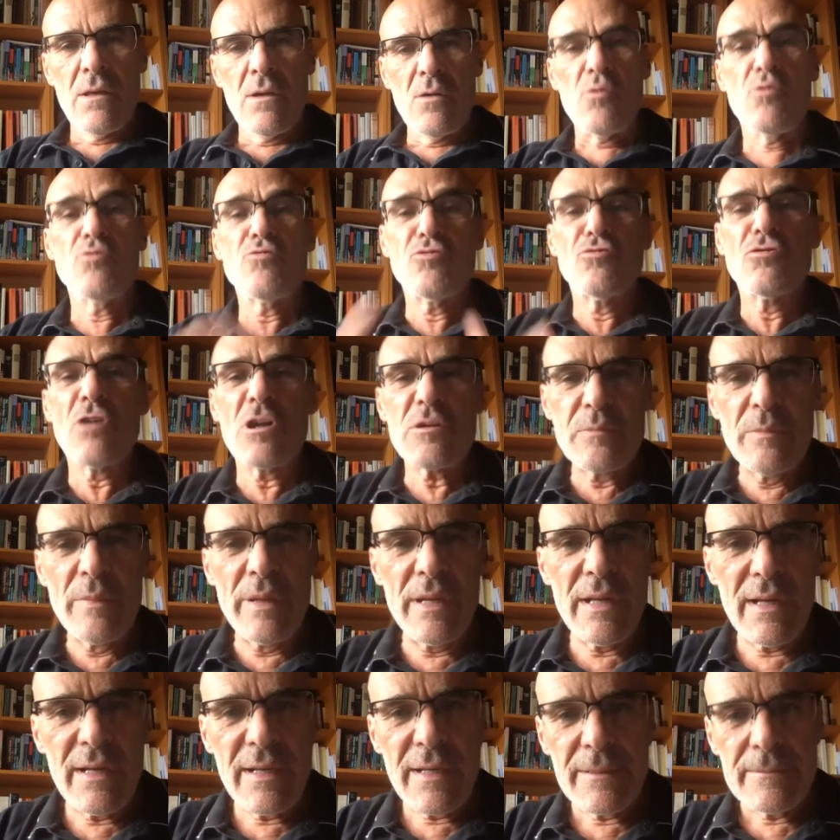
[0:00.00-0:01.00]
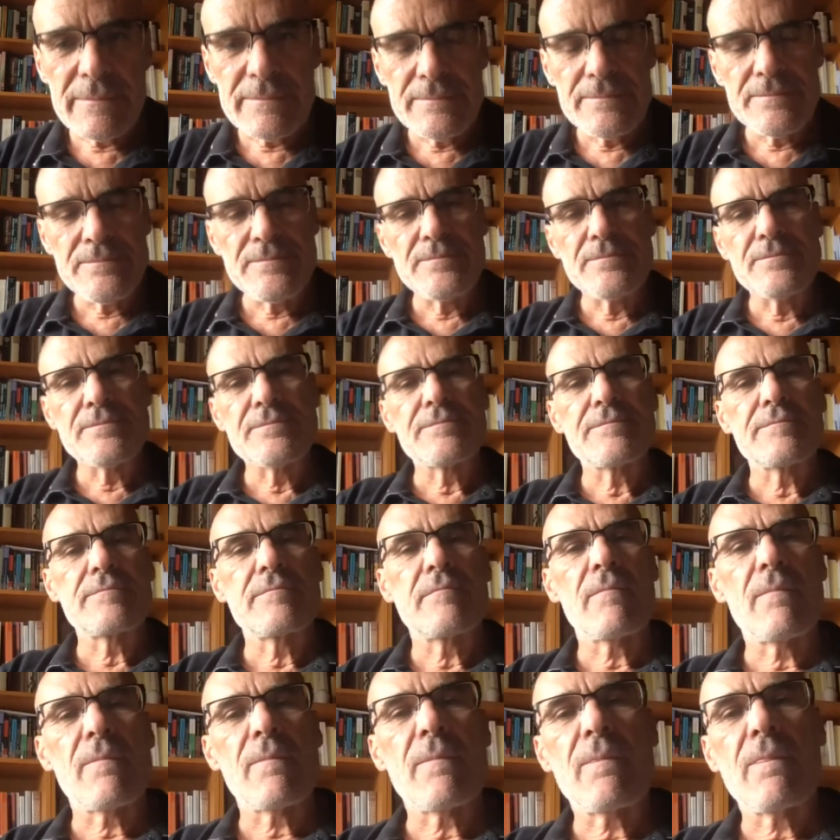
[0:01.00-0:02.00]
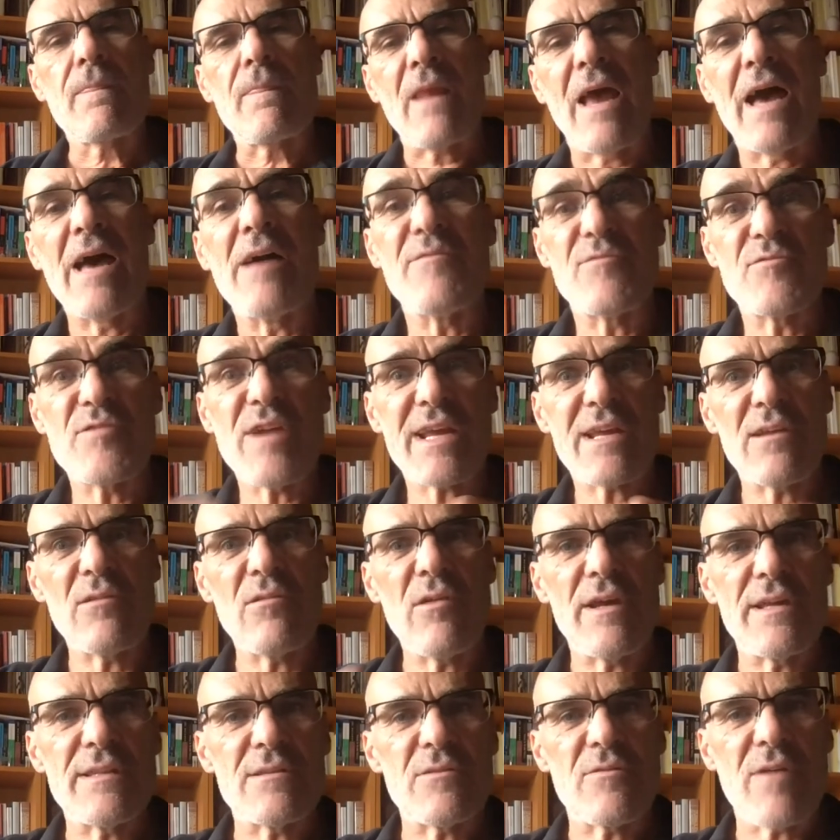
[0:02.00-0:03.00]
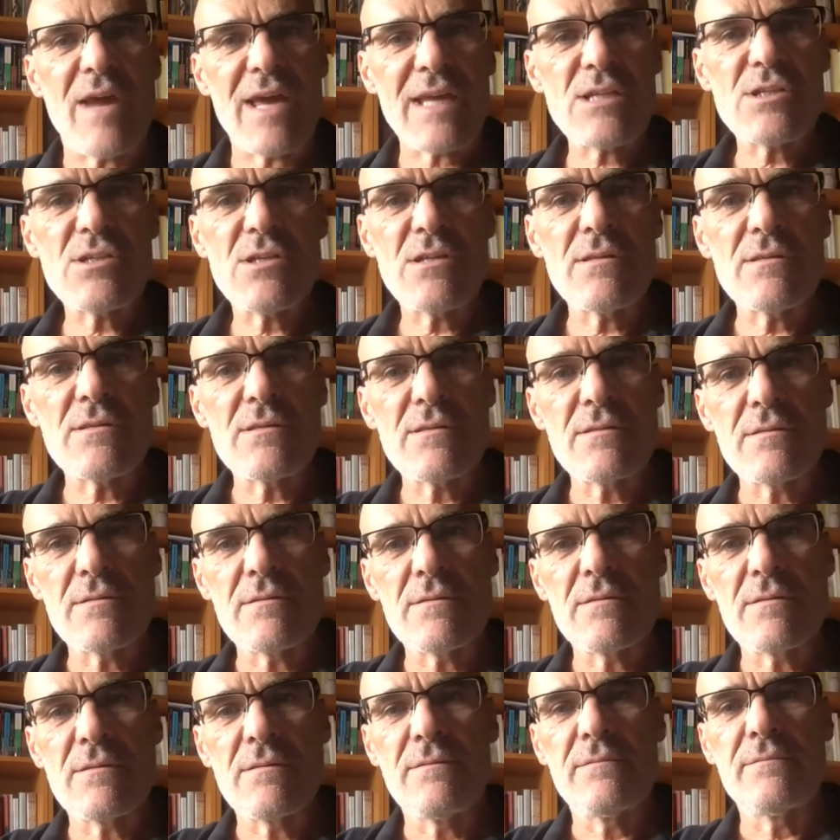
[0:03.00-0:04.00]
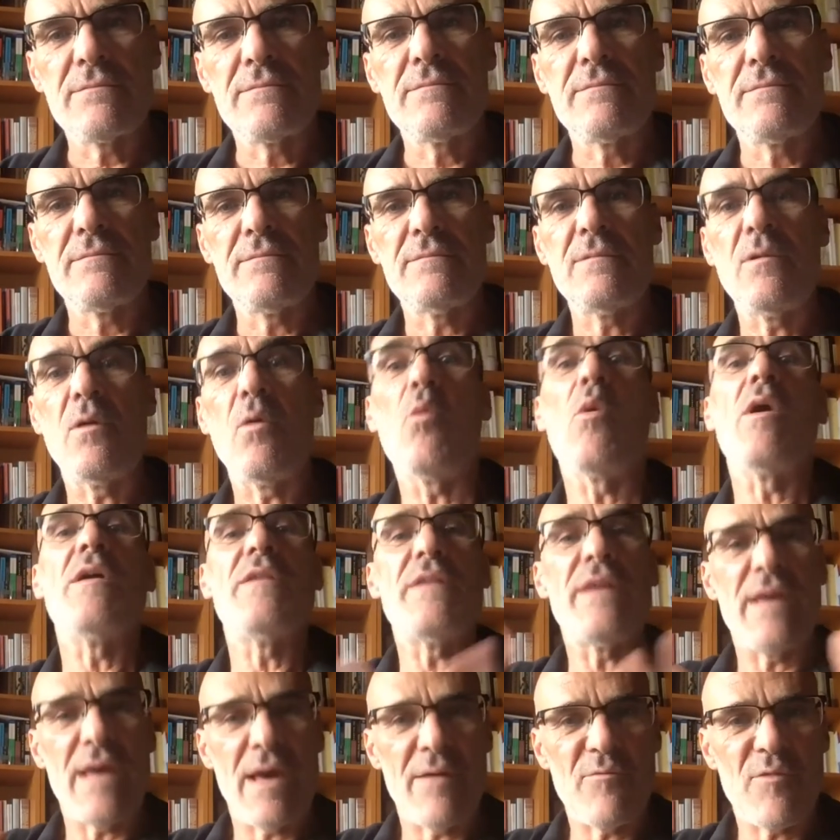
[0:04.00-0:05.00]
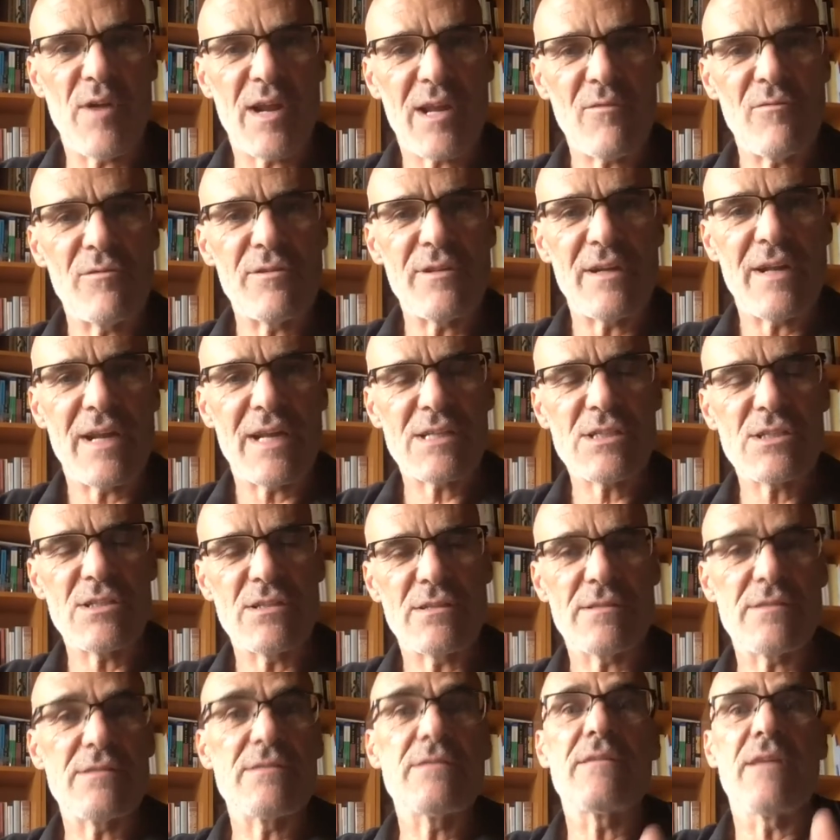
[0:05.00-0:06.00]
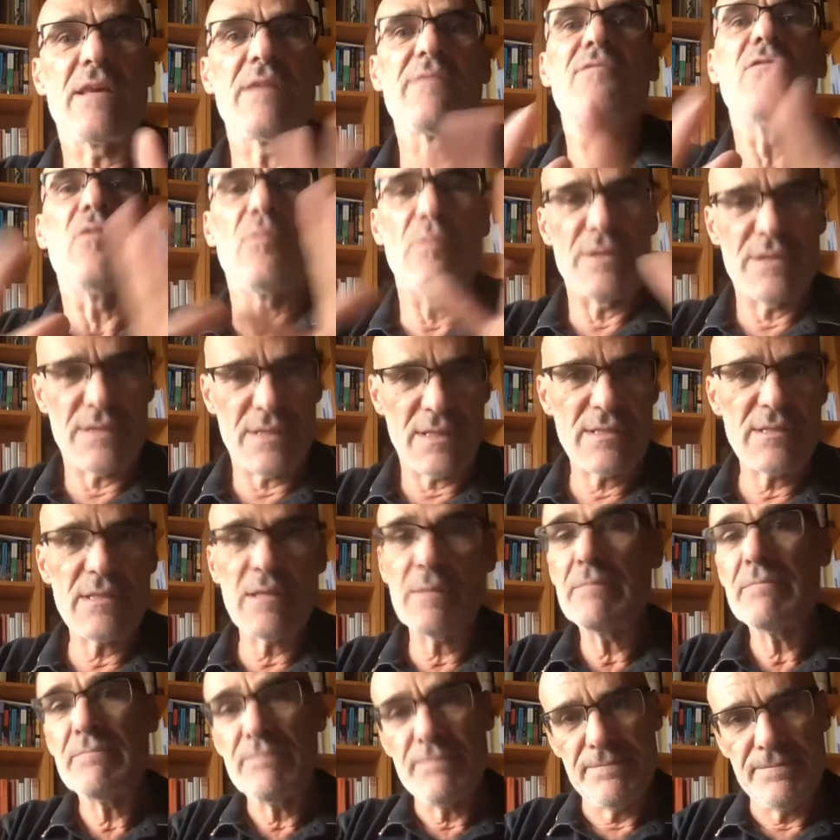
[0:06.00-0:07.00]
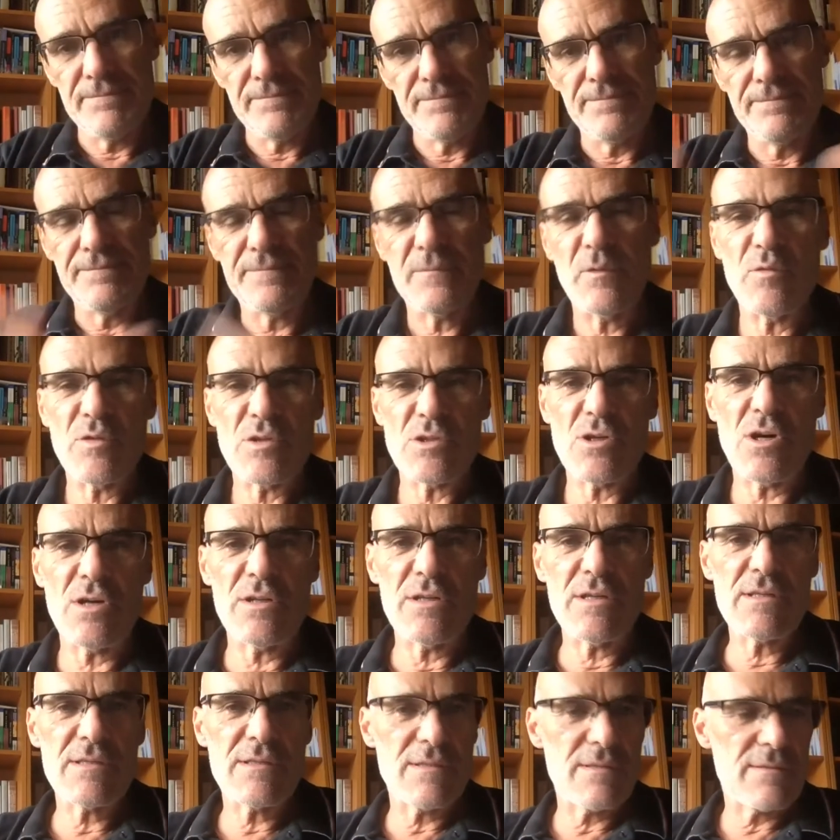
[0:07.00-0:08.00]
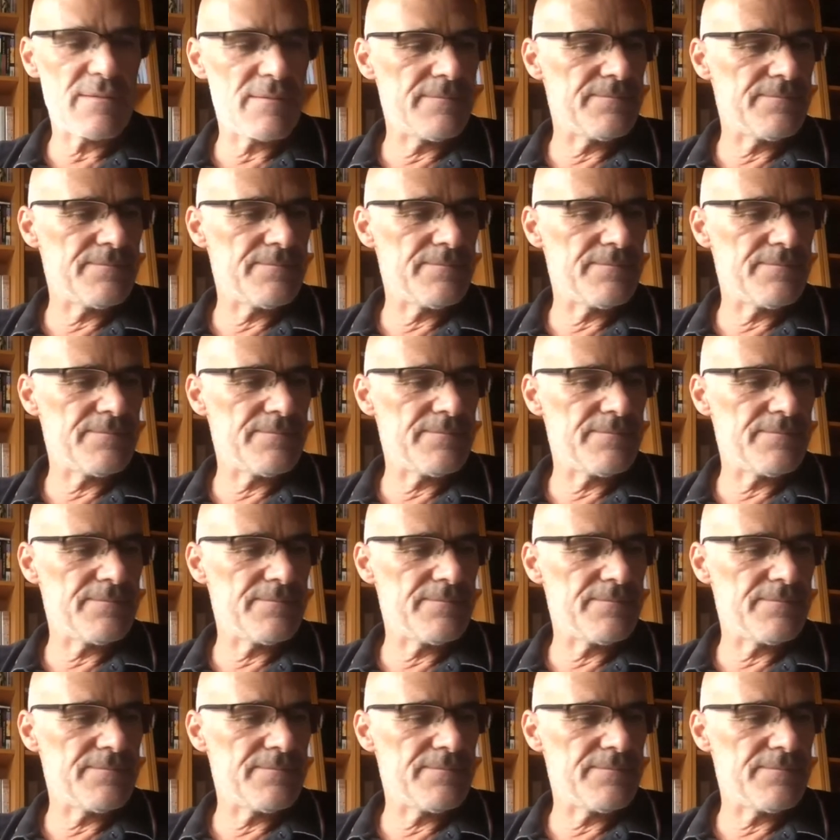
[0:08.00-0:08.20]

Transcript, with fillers: who do not merely have regular interactions. When they have regular interactions, they form a system. We saw this.